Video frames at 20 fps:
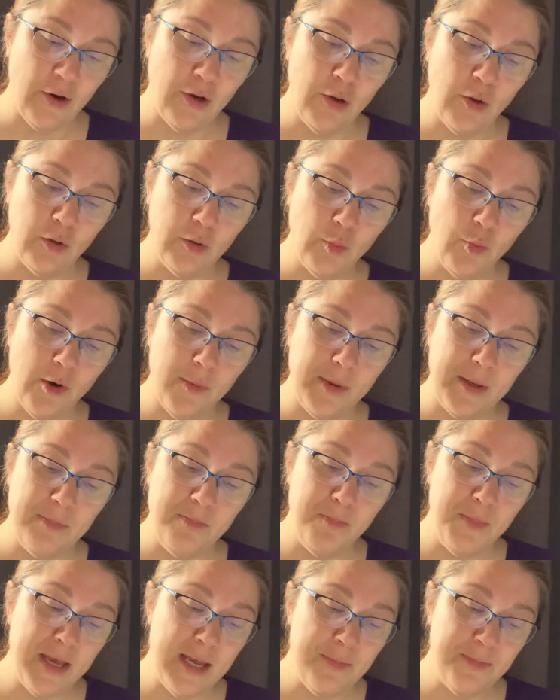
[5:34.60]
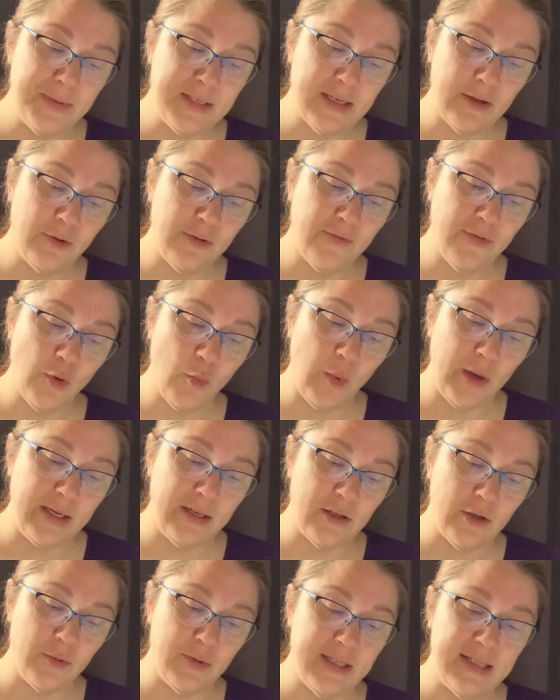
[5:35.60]
old woman peeped out of the
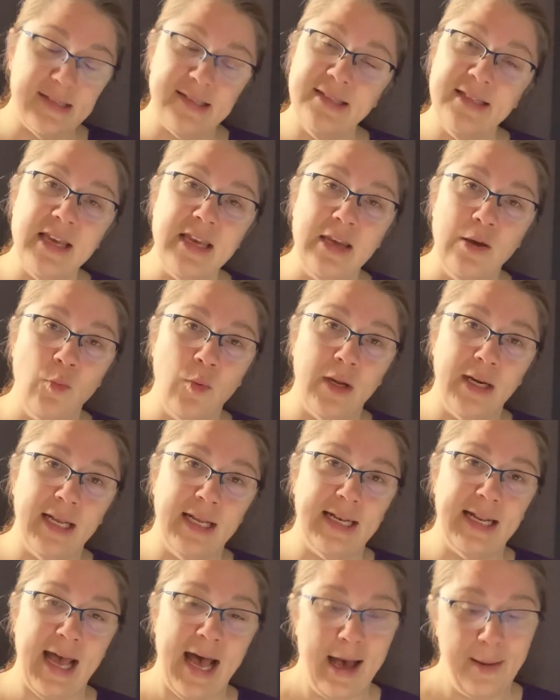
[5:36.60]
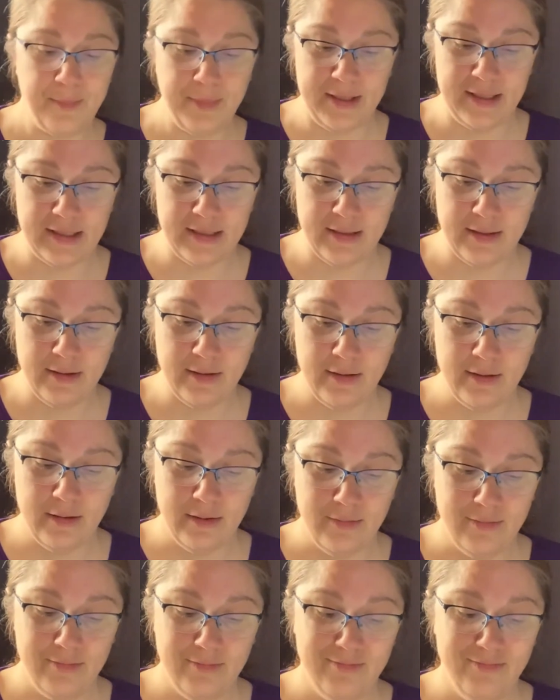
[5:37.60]
window to see what had happened.
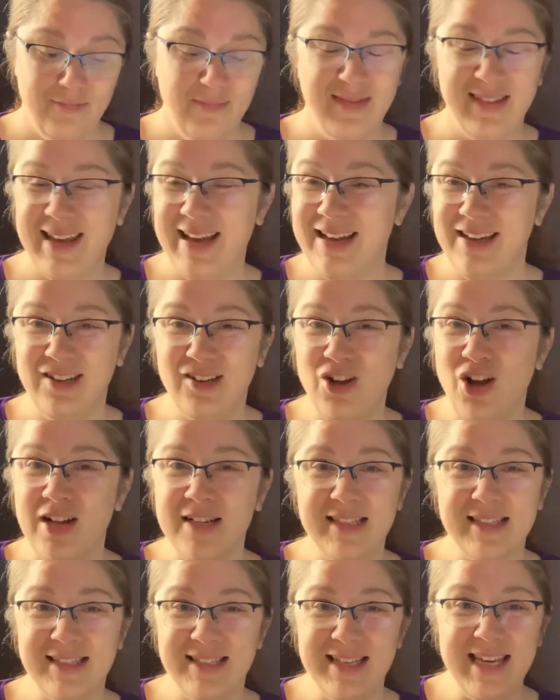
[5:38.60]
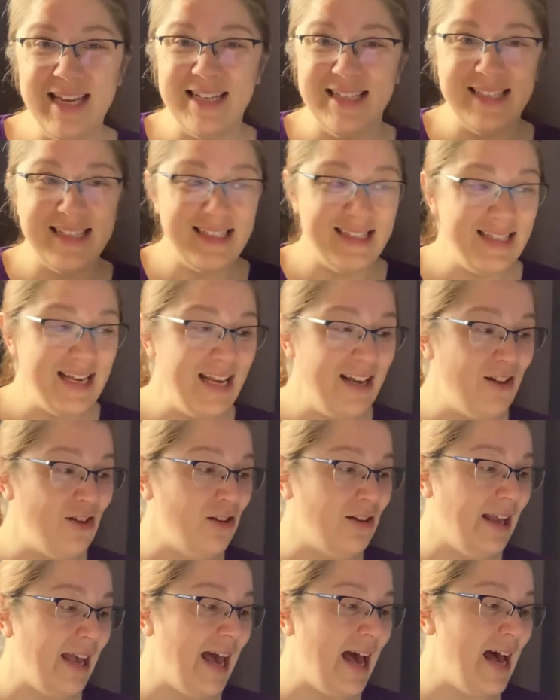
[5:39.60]
They could not see a single
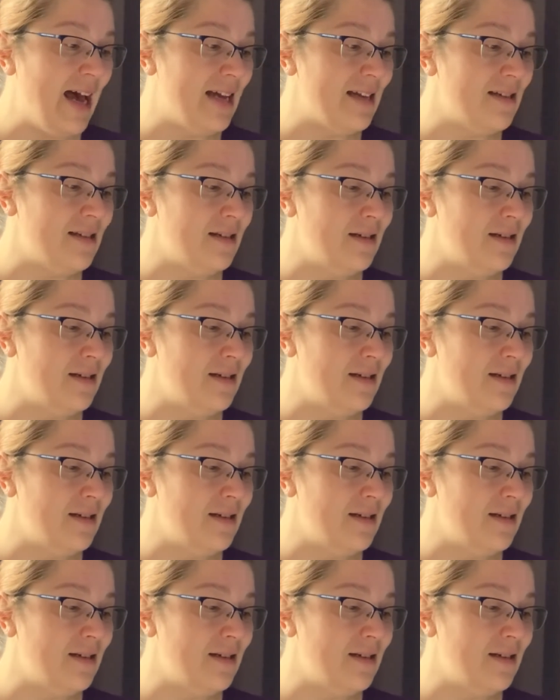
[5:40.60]
cat.